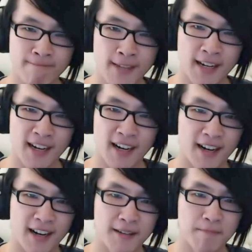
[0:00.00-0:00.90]

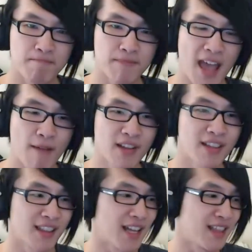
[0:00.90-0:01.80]
uh,
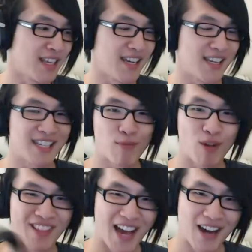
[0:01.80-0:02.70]
everything that the Z
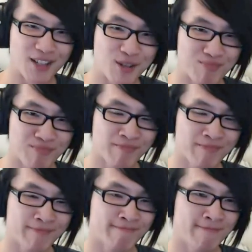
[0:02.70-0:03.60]
one thousand
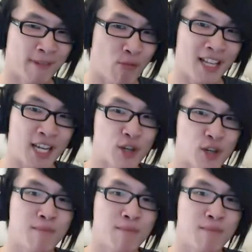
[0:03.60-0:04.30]
really should have